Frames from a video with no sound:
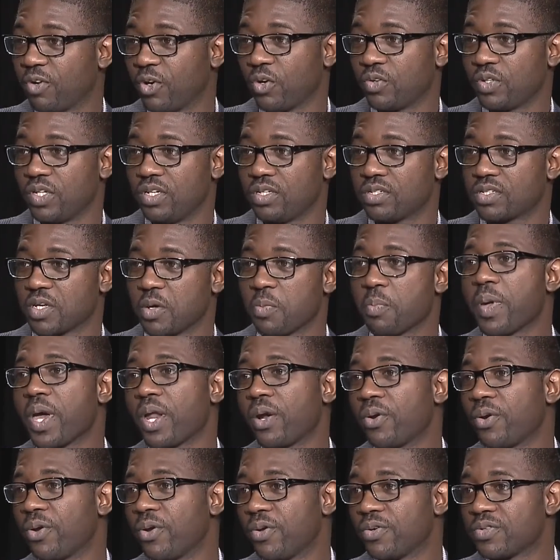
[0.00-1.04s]
all these
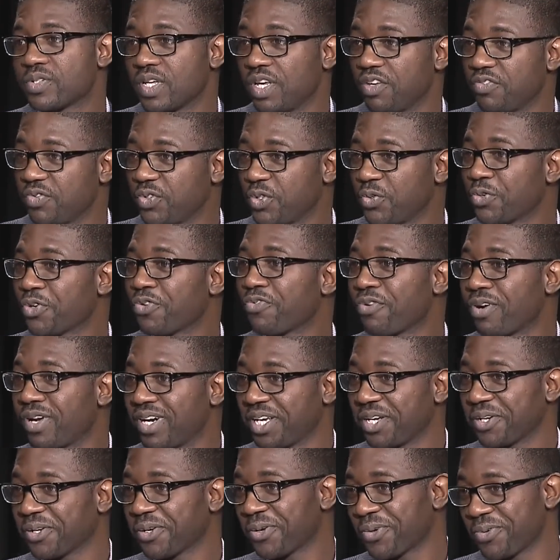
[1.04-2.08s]
competitors. If you were
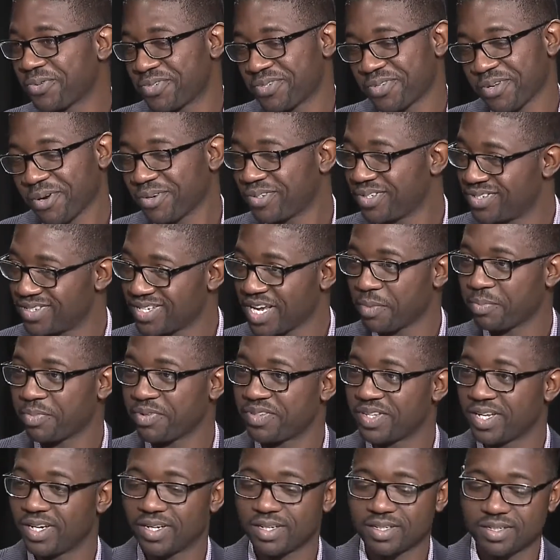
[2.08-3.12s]
running CoStar, just
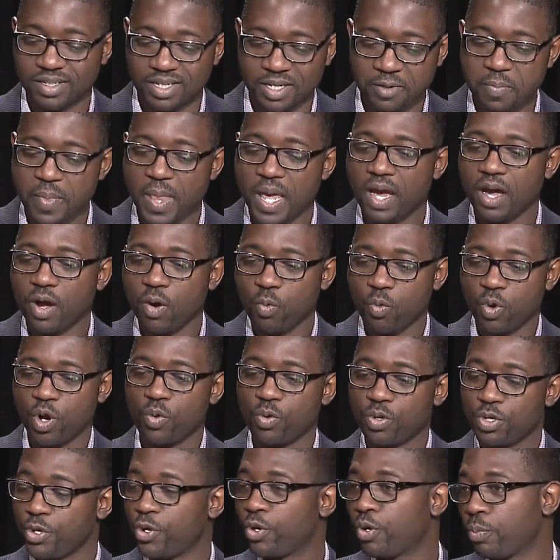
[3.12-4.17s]
hypothetically, what
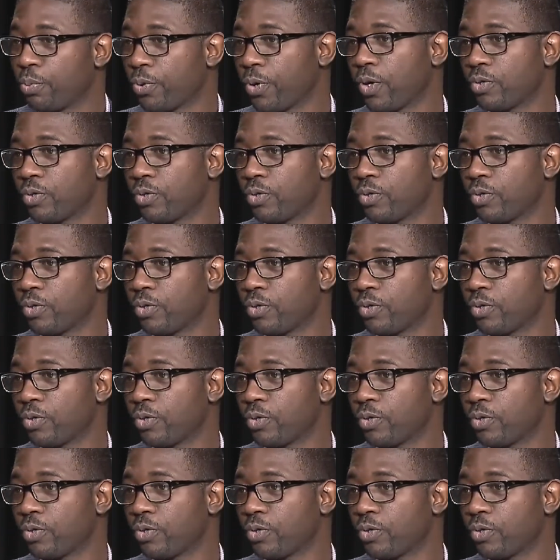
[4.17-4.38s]
would your approach be?